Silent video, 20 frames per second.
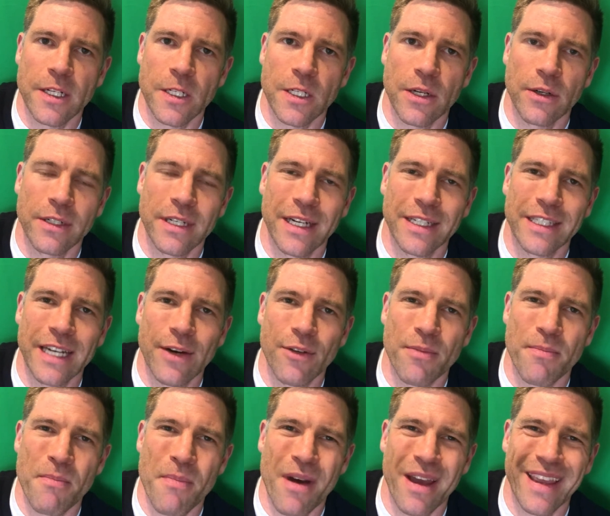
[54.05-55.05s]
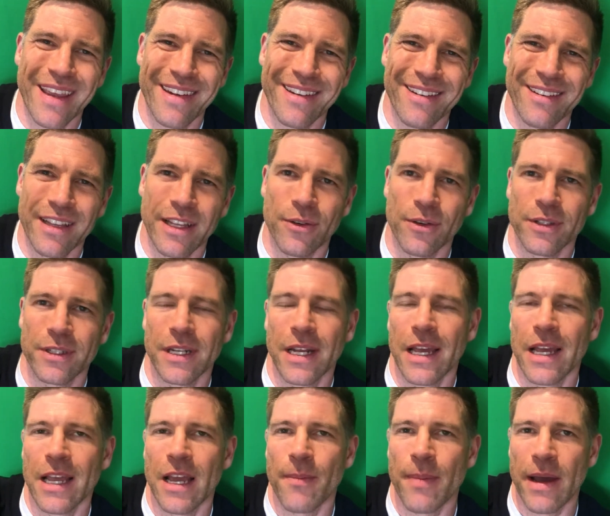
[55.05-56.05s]
So I just had a chat with Mike earlier on
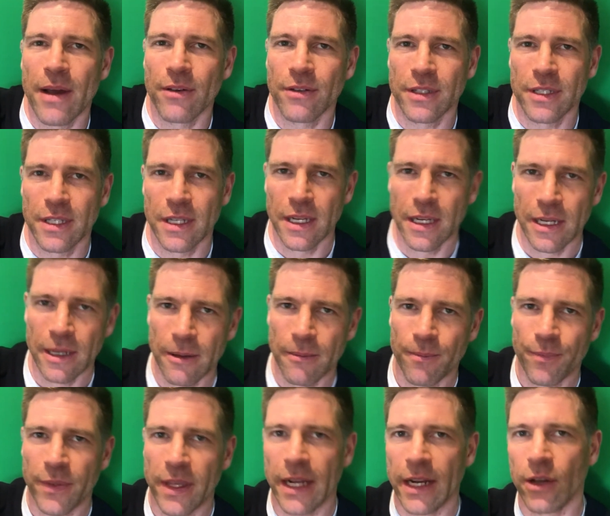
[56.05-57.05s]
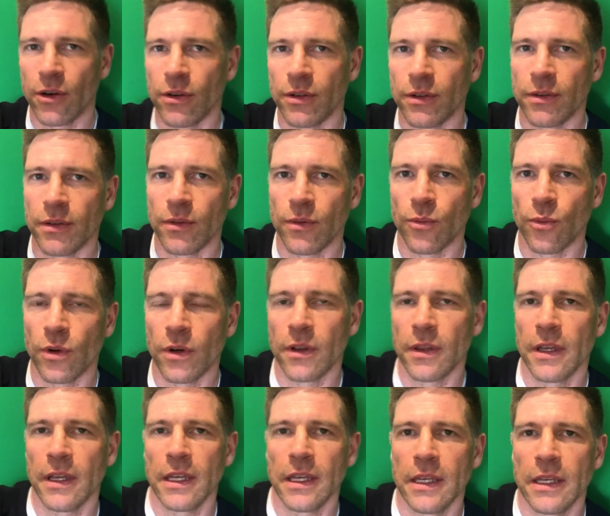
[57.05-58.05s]
today about getting on one of
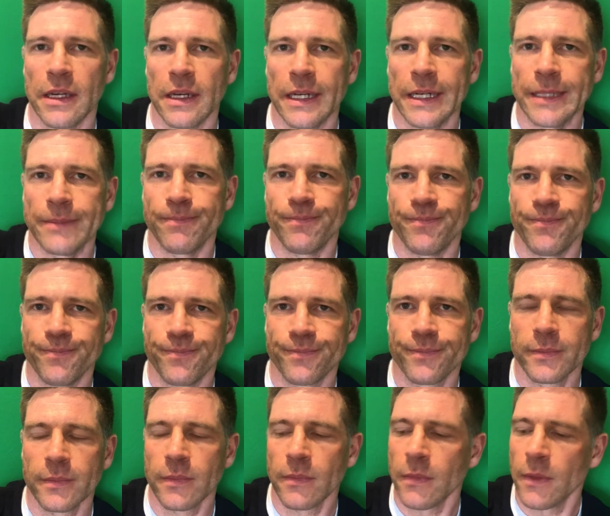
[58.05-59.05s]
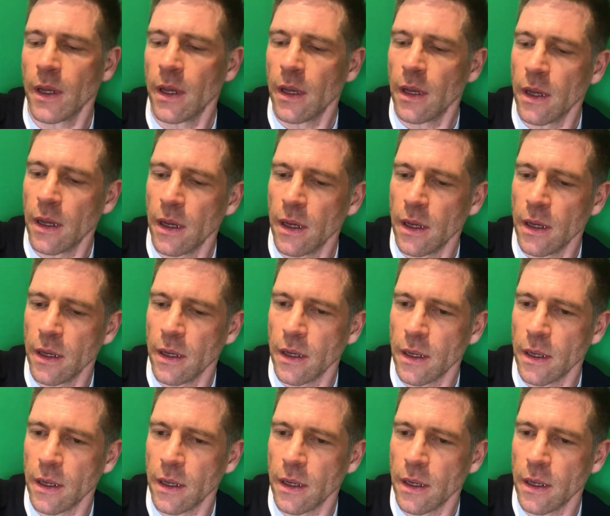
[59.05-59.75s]
the, kind